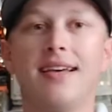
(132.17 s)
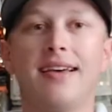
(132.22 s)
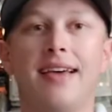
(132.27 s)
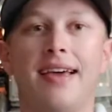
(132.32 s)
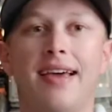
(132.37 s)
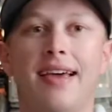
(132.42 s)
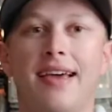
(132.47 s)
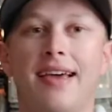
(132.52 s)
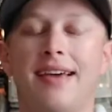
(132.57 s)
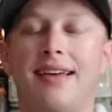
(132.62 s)

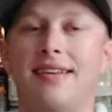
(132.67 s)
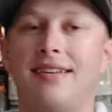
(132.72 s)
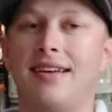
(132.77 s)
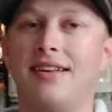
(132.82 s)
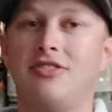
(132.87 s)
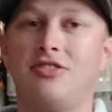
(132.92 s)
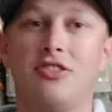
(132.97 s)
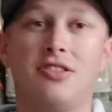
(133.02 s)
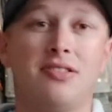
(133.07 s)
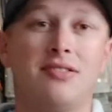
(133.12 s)
and
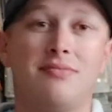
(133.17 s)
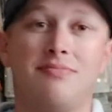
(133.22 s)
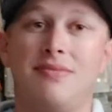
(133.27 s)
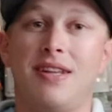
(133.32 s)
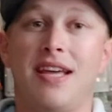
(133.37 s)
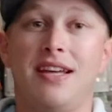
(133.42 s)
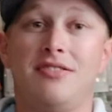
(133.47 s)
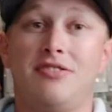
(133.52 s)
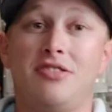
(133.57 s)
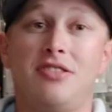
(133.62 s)
it's
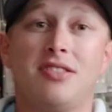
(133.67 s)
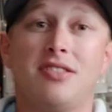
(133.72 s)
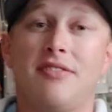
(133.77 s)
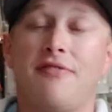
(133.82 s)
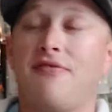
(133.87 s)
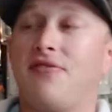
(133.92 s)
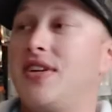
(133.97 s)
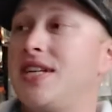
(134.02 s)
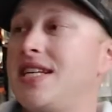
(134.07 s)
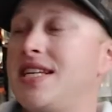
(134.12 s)
just a
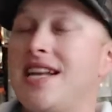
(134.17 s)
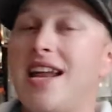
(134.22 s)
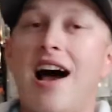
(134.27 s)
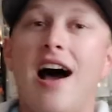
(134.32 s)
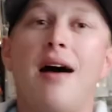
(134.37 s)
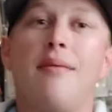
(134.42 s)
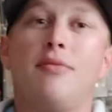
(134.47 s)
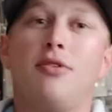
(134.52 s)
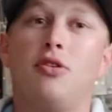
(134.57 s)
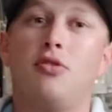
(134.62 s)

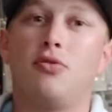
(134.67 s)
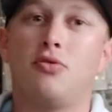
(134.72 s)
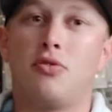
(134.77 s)
phenomenal